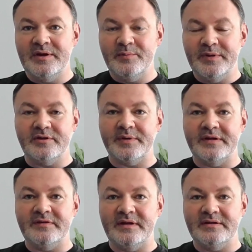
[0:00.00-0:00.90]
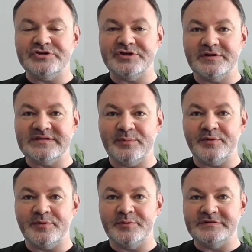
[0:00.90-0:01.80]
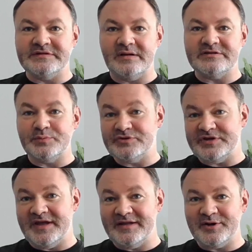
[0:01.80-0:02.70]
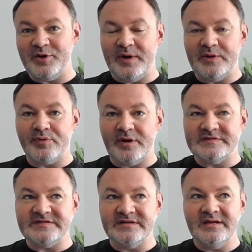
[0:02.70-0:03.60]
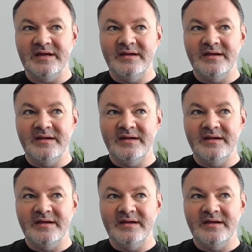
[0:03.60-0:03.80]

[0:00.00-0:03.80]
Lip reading: we can already share some early results, which again are quite promising,